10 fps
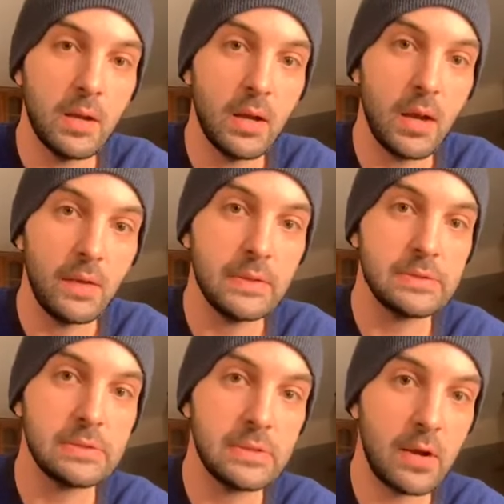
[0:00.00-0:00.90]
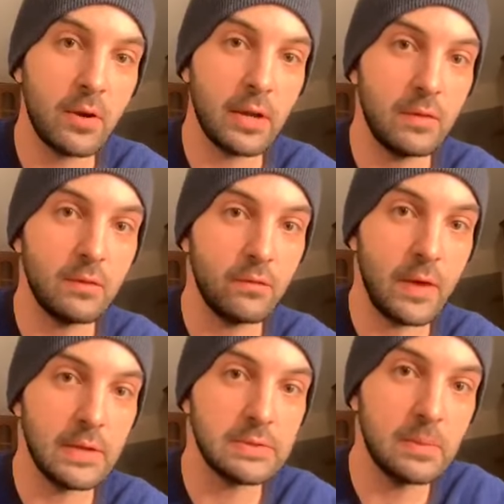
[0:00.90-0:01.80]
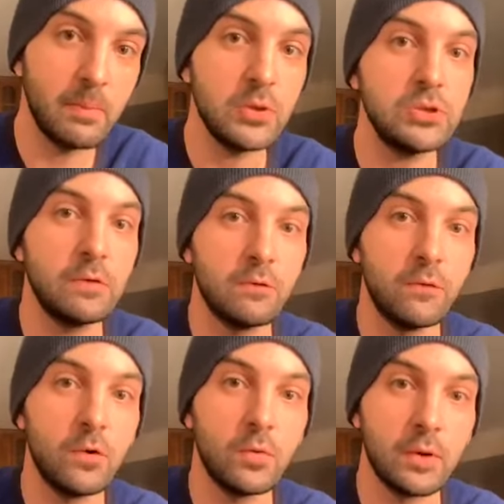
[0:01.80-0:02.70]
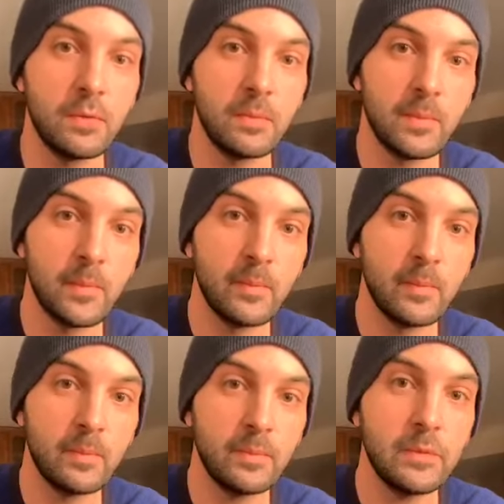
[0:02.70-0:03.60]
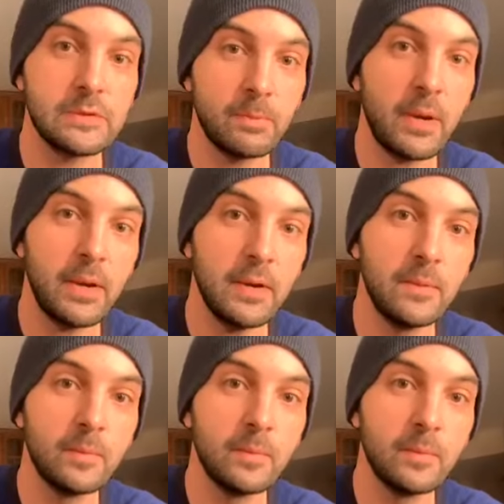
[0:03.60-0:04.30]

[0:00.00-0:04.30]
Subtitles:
and then staring it in the face and pushing forward despite it